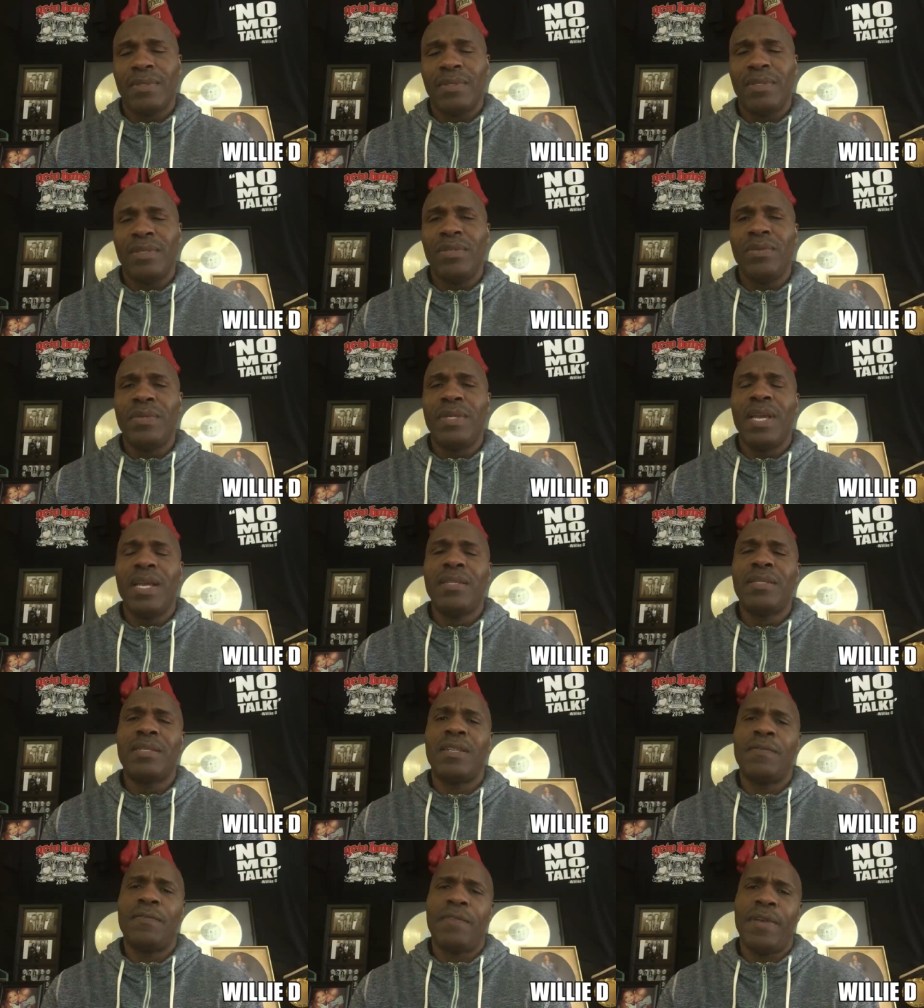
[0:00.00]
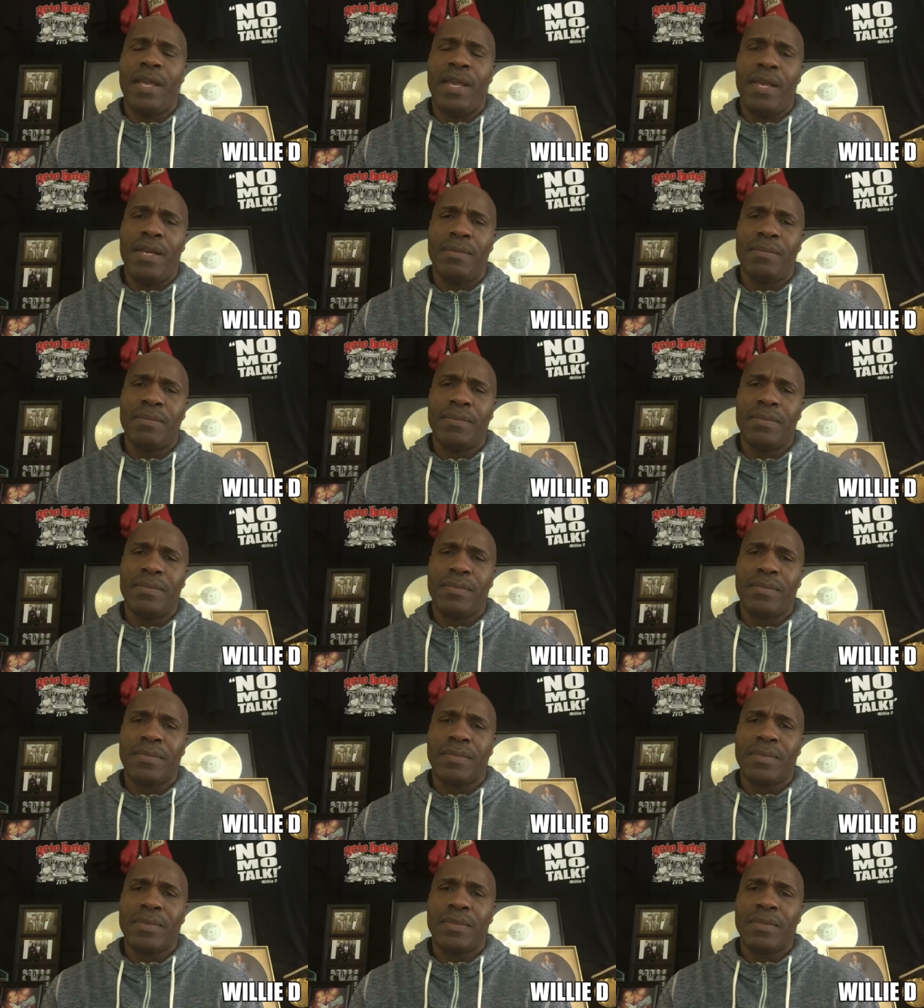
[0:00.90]
And you guessed it, fam.
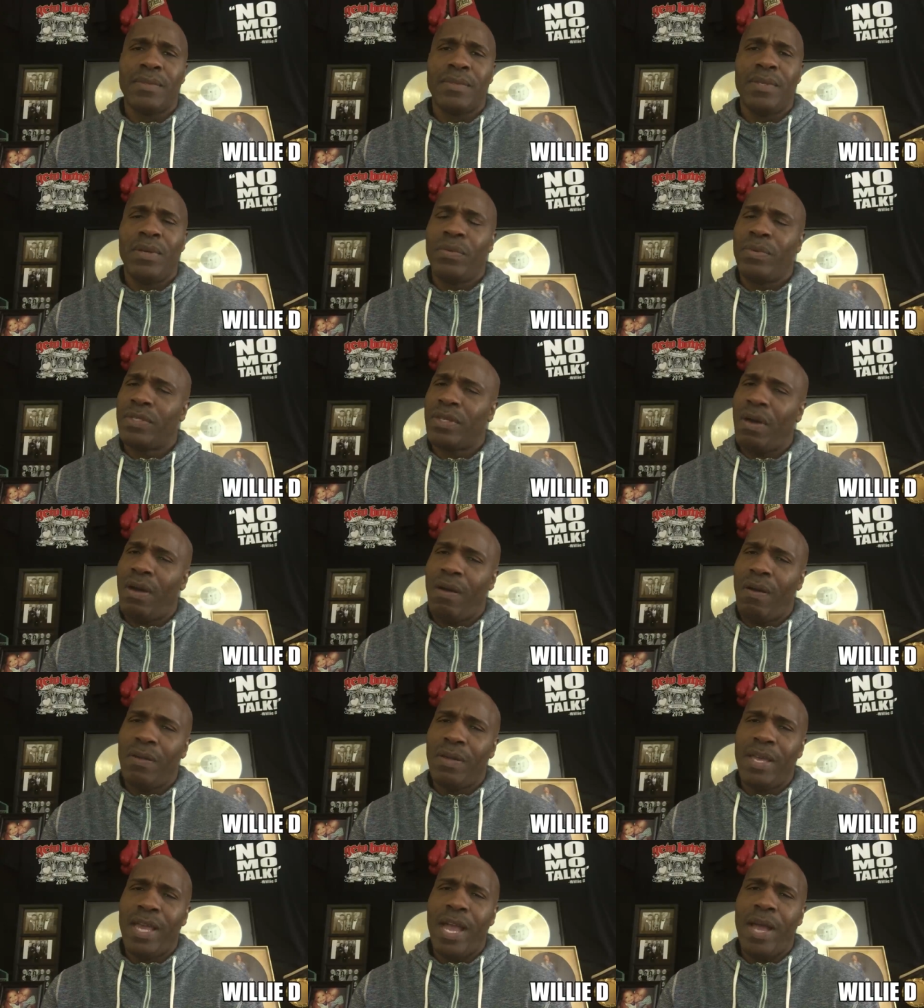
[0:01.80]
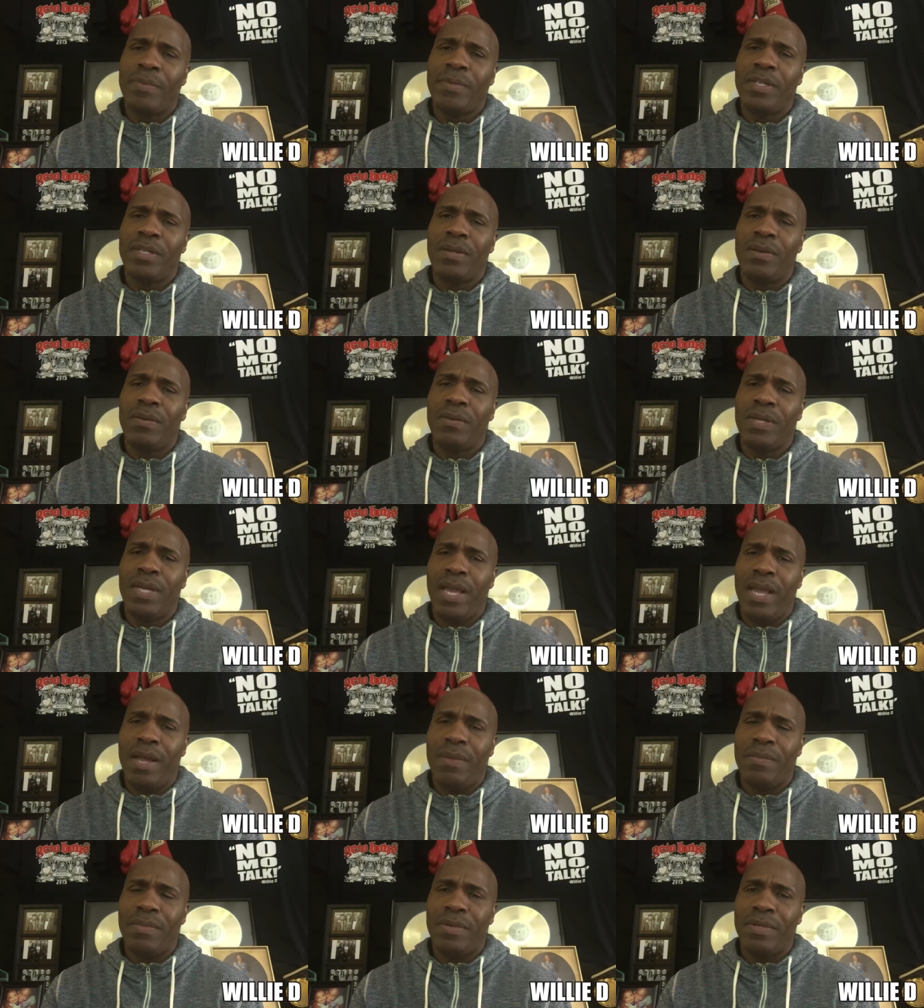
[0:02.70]
It was all captured on
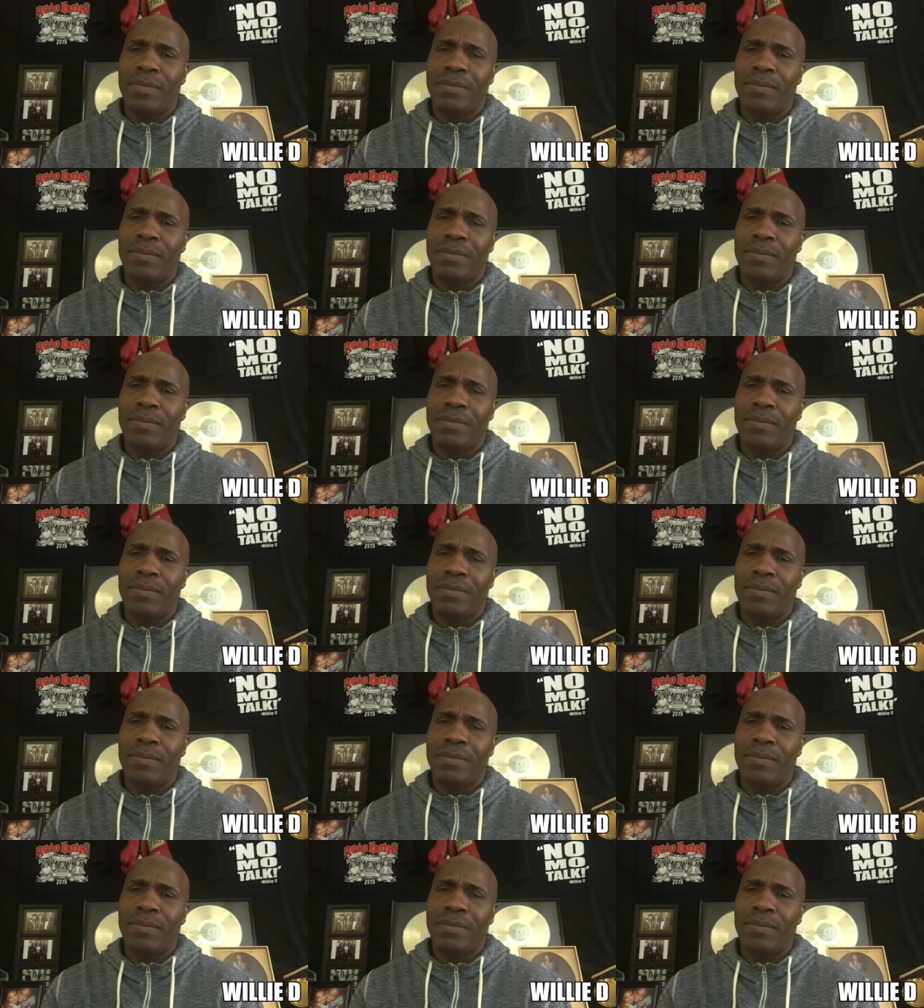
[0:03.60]
camera.